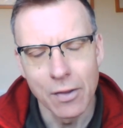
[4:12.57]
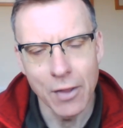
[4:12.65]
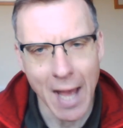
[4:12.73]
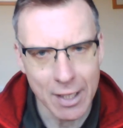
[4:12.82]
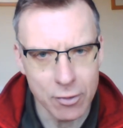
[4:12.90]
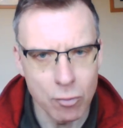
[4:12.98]

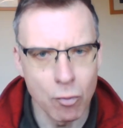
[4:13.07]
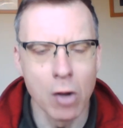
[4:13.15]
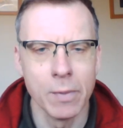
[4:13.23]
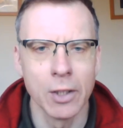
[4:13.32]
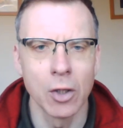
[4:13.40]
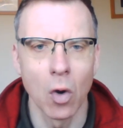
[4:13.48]
that
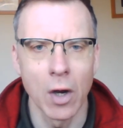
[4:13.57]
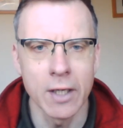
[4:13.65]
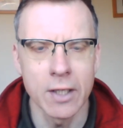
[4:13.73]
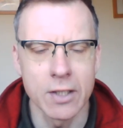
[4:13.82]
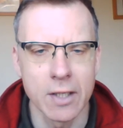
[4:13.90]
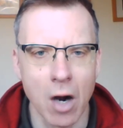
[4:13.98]
Roman coin,
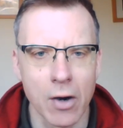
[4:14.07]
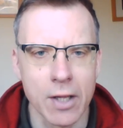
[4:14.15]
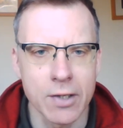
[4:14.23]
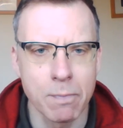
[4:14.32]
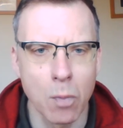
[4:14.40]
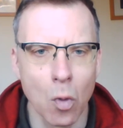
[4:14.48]
a
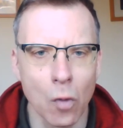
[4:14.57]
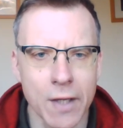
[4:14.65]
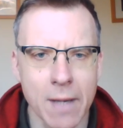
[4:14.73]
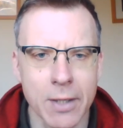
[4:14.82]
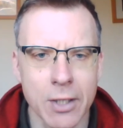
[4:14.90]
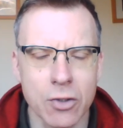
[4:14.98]
denarius, bore
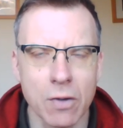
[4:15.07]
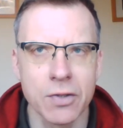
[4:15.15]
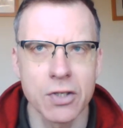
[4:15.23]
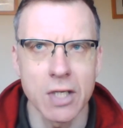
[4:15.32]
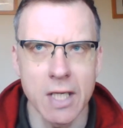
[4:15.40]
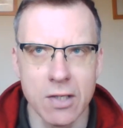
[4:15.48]
the image of
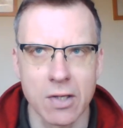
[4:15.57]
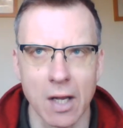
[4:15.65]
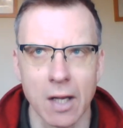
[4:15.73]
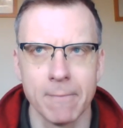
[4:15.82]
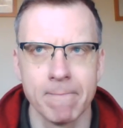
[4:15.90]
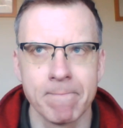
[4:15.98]
Caesar.
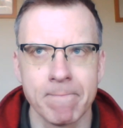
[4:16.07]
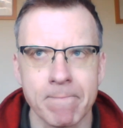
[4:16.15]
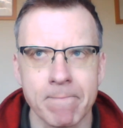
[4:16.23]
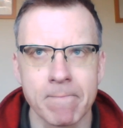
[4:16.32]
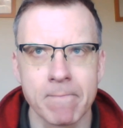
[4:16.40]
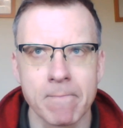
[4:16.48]

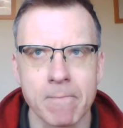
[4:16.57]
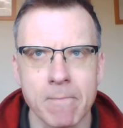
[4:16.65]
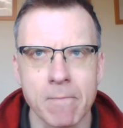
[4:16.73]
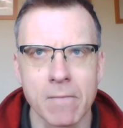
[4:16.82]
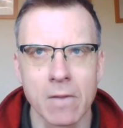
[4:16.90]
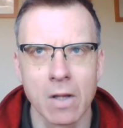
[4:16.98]

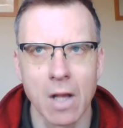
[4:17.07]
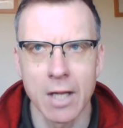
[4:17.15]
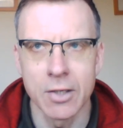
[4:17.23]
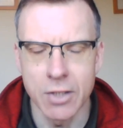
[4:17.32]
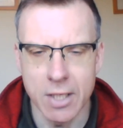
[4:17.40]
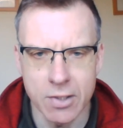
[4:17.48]

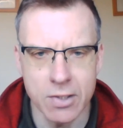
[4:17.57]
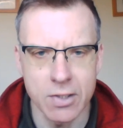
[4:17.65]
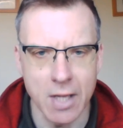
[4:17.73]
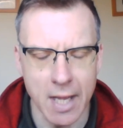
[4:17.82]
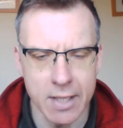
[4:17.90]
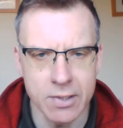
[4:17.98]
And Jesus
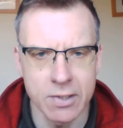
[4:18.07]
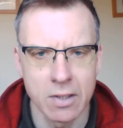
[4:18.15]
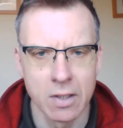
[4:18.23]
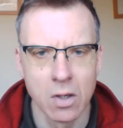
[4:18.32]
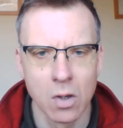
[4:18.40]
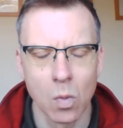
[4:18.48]
says,
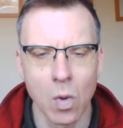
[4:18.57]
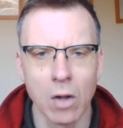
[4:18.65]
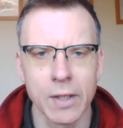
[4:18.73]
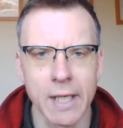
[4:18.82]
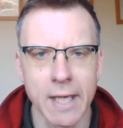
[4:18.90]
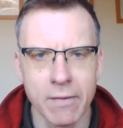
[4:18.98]

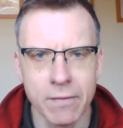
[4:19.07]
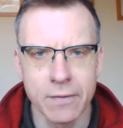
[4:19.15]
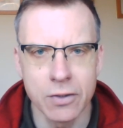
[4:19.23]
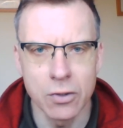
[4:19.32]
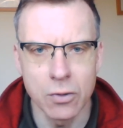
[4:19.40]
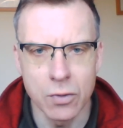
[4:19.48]
well, give
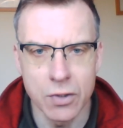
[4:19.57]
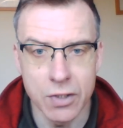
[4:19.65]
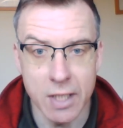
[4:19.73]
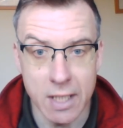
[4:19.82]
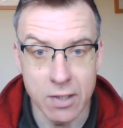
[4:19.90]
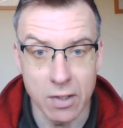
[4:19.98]
to
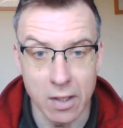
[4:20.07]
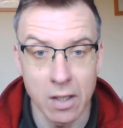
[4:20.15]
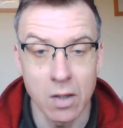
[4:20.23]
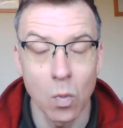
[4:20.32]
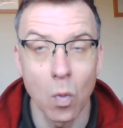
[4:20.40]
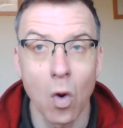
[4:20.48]

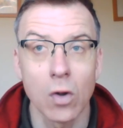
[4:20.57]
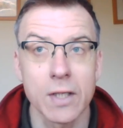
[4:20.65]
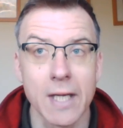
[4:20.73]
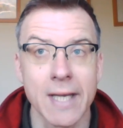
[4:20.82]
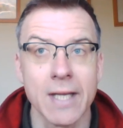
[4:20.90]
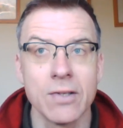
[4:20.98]
Caesar what
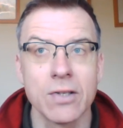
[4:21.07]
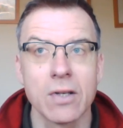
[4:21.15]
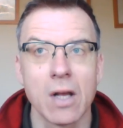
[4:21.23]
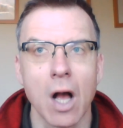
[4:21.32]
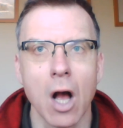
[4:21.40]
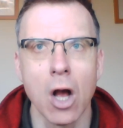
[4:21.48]
is
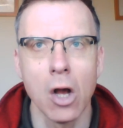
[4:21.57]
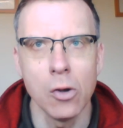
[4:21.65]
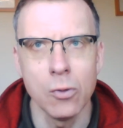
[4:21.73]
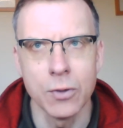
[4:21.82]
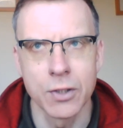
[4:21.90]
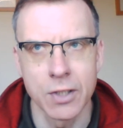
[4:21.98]

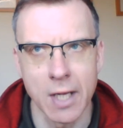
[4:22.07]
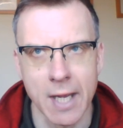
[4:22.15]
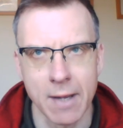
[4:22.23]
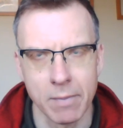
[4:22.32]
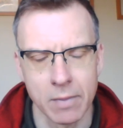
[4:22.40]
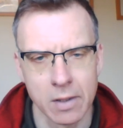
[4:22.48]
owed to
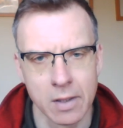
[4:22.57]
him.